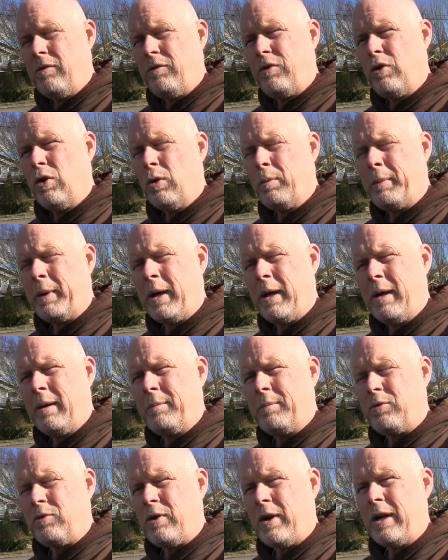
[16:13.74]
fuel
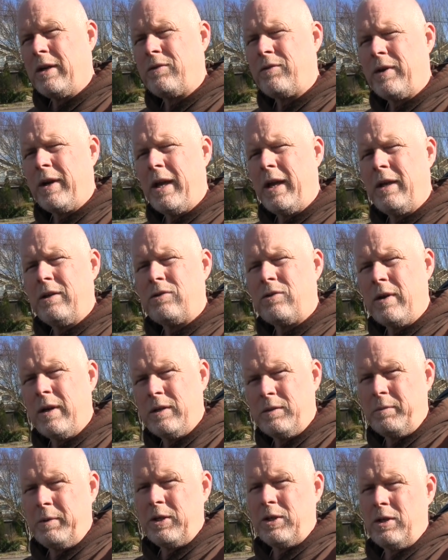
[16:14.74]
pump, transfer case,
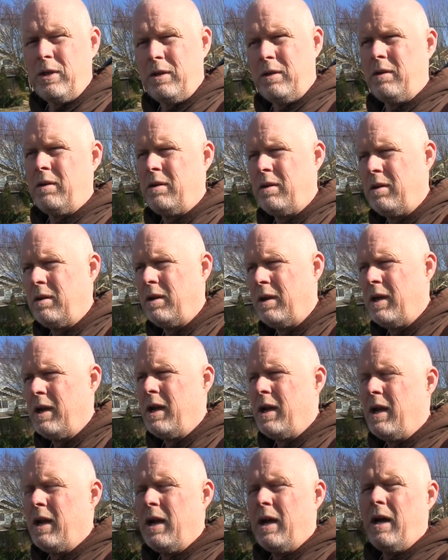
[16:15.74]
transmission
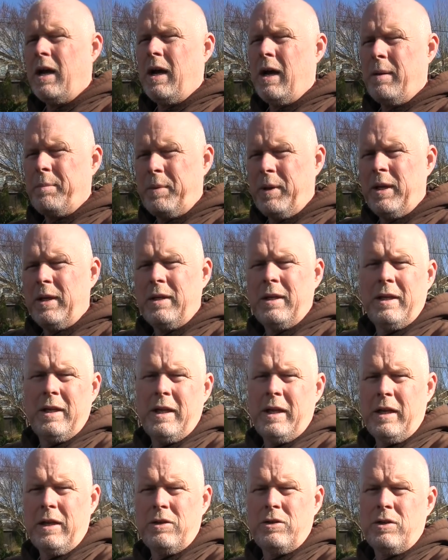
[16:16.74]
up into
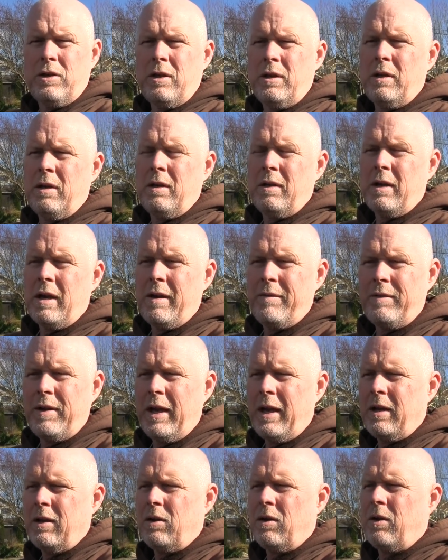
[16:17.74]
the engine. I've
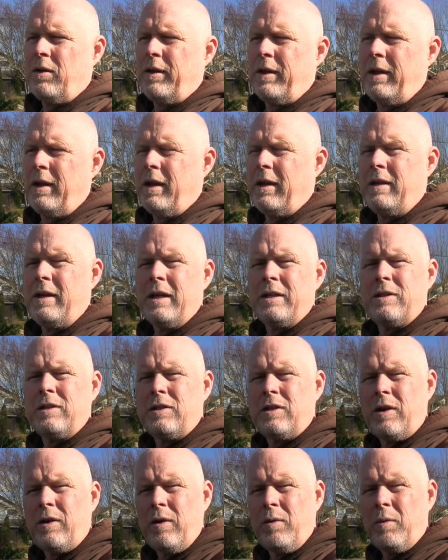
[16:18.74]
taken all the
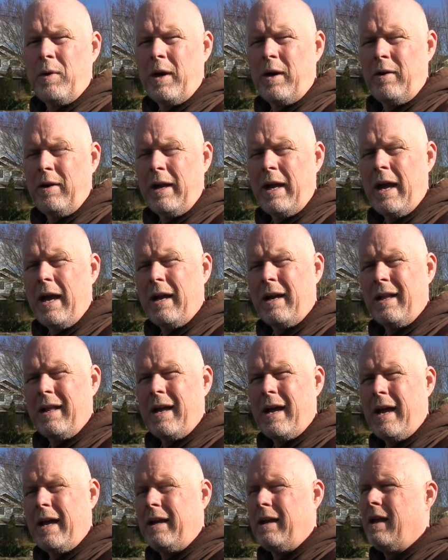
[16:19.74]
unnecessary wiring out of
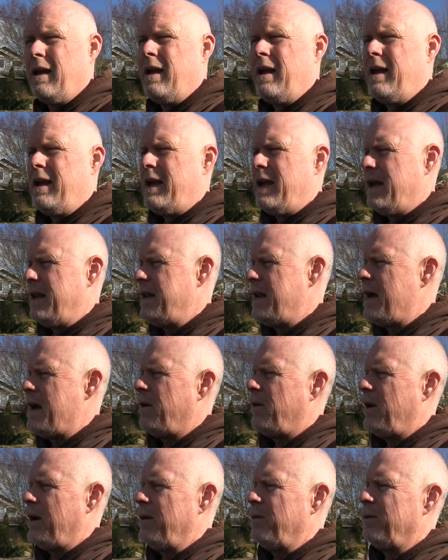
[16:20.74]
that, and
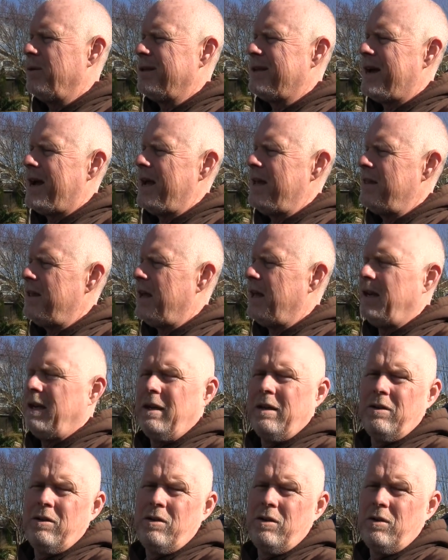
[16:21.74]
now I will tie that
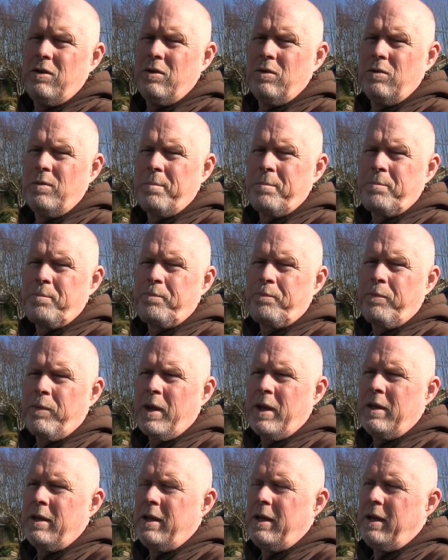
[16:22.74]
into
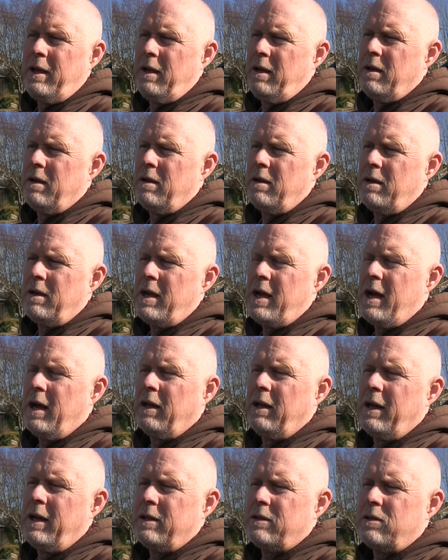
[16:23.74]
the
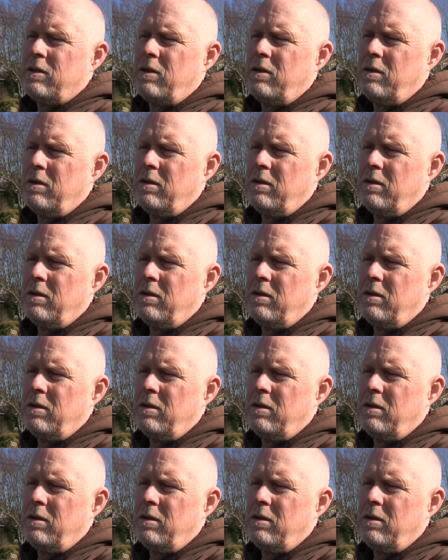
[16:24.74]
LS